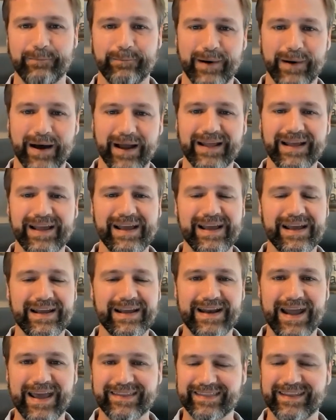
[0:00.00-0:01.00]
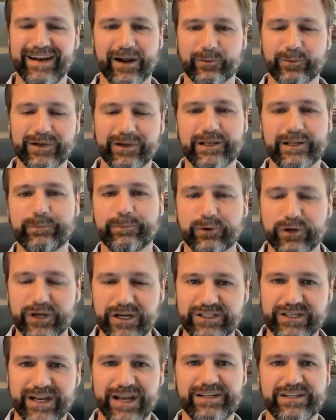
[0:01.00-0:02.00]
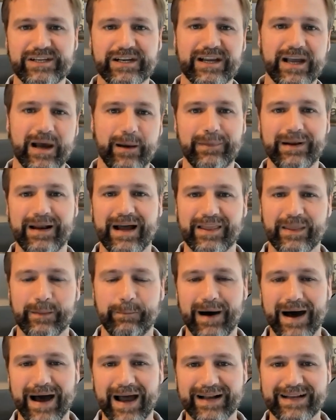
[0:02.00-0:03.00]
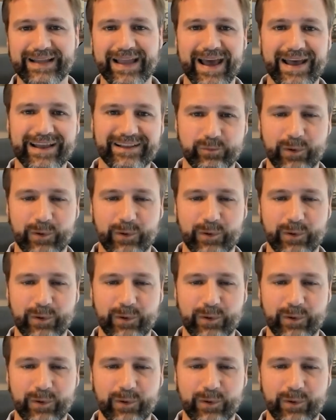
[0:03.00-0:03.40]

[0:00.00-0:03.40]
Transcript: But Nathan, I really appreciate you coming on the podcast.